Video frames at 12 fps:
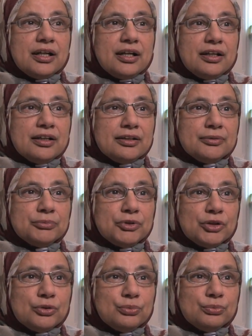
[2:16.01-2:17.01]
um,
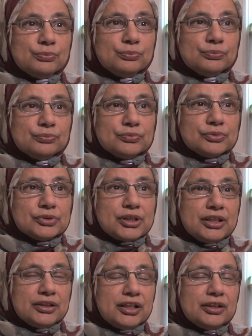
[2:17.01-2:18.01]
you know,
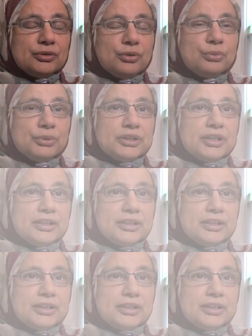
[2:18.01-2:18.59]
and then go with